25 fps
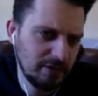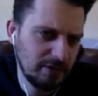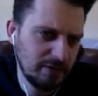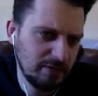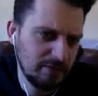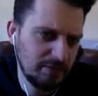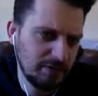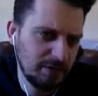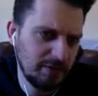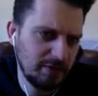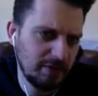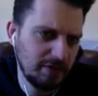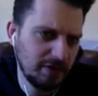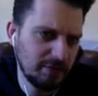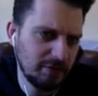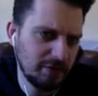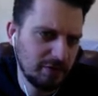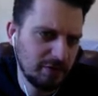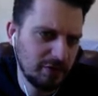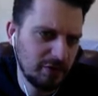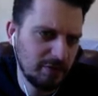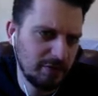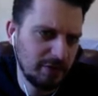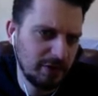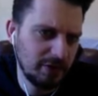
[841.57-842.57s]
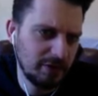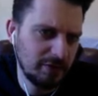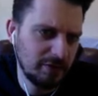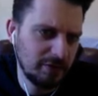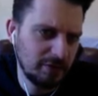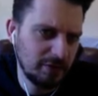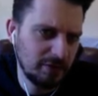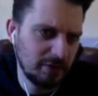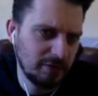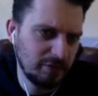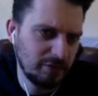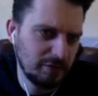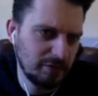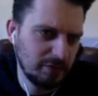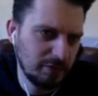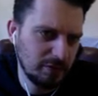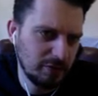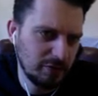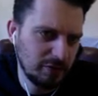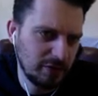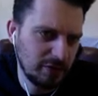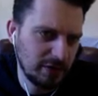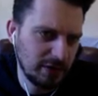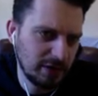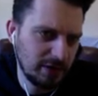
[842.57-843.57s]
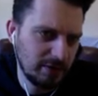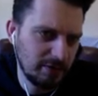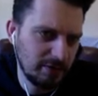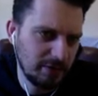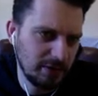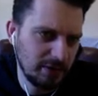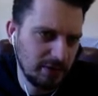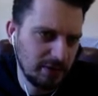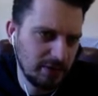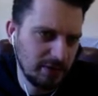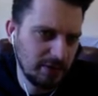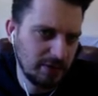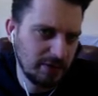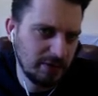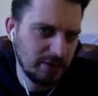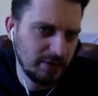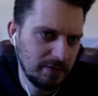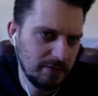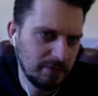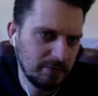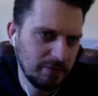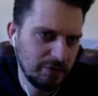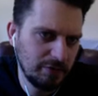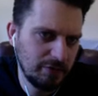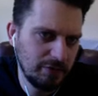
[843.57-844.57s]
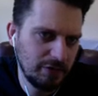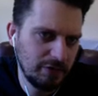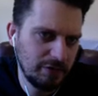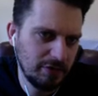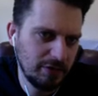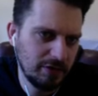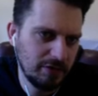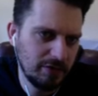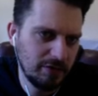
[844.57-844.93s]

Maybe take McTominay off as well for a more attacking player there. Pereira.